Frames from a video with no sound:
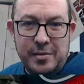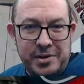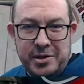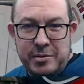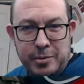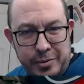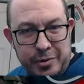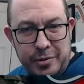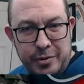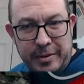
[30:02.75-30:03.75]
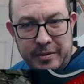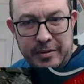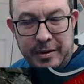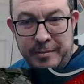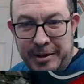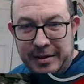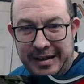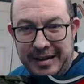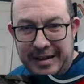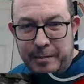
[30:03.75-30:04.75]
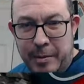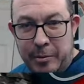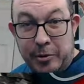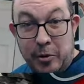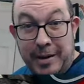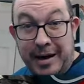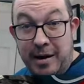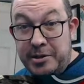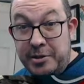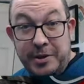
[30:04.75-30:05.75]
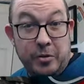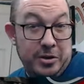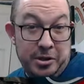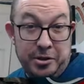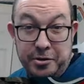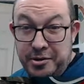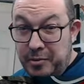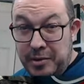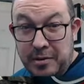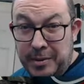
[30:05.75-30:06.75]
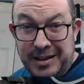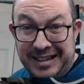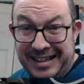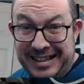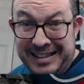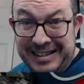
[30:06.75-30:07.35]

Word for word: it's in Bluetooth mode? I mean, people don't buy RGB only to use it when they're plugged in.